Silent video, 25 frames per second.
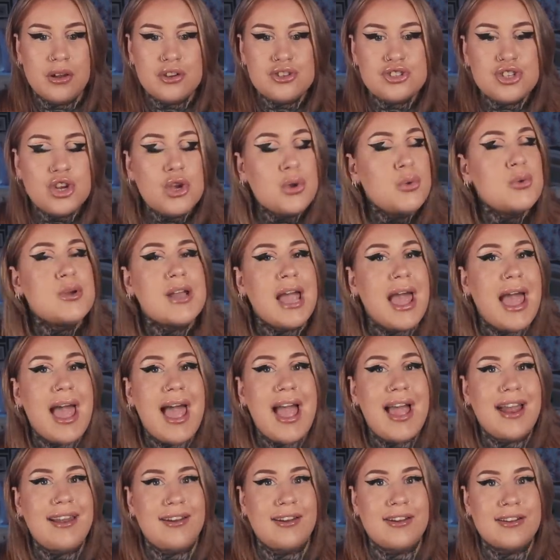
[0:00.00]
too
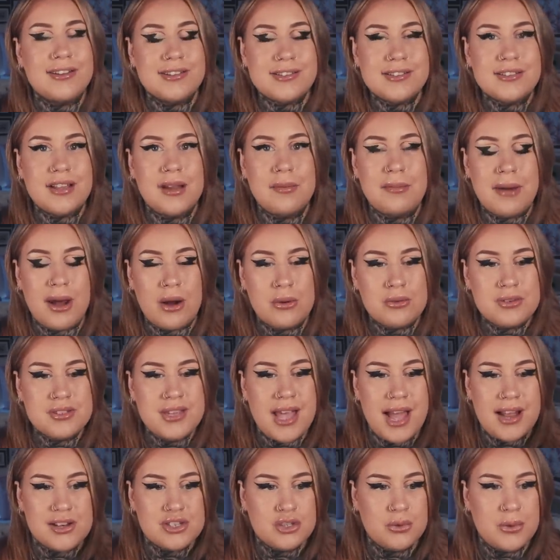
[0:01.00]
careless about
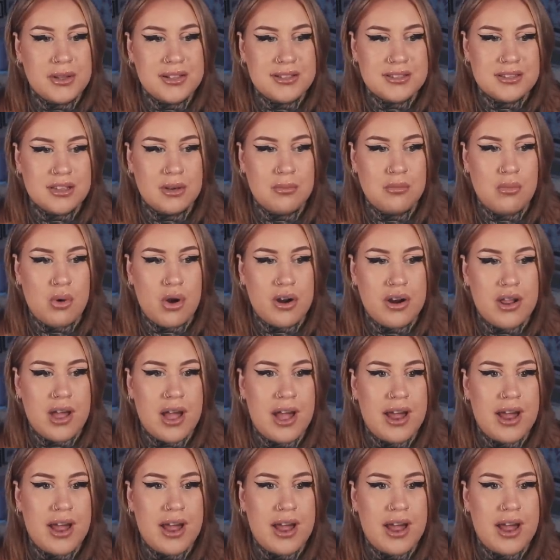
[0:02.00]
tattooing someone